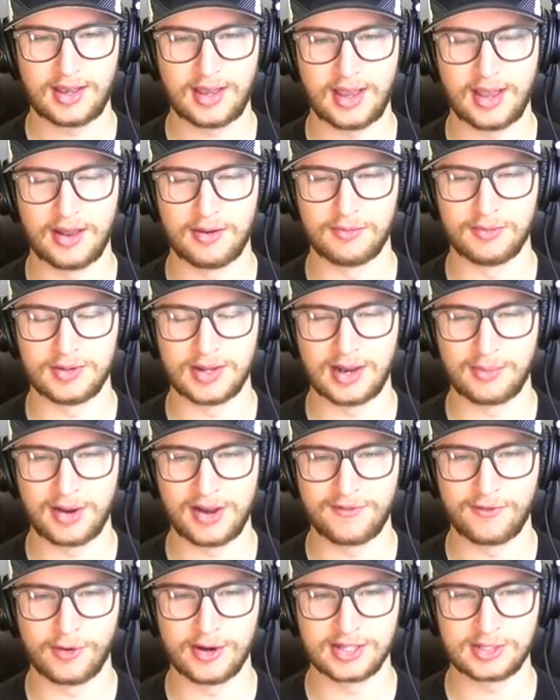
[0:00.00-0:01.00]
and yeah,
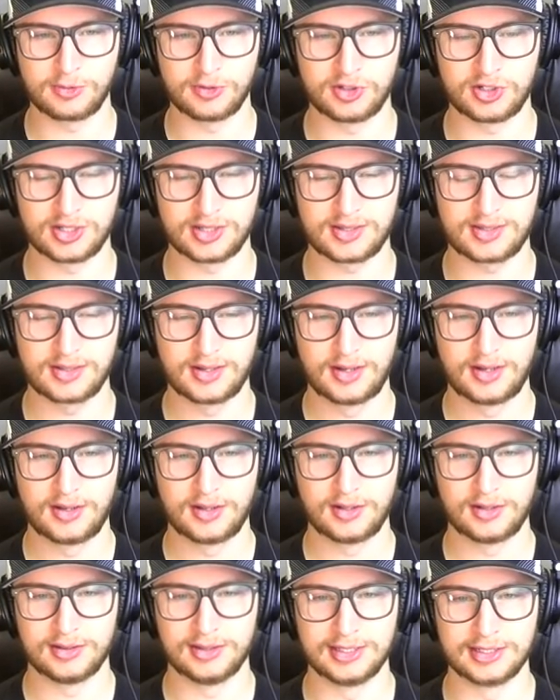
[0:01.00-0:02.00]
my voice will just
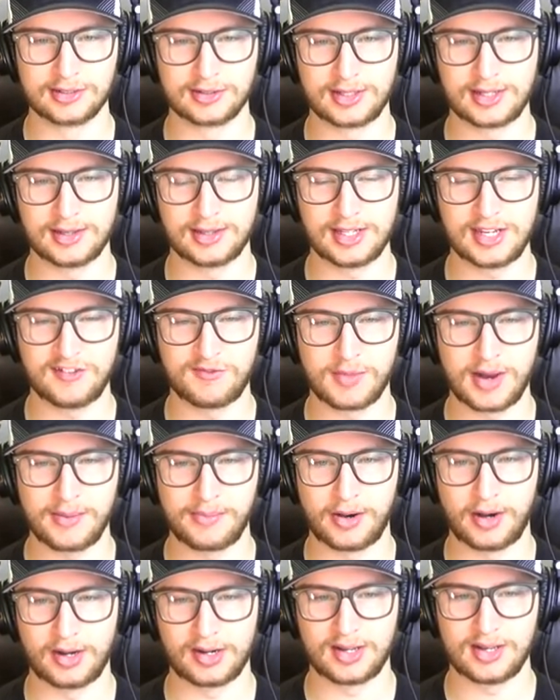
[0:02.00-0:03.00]
literally leave
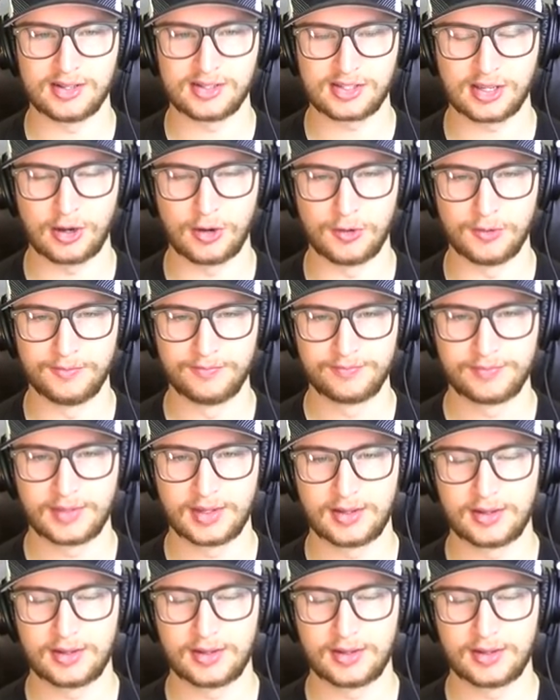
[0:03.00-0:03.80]
my body. So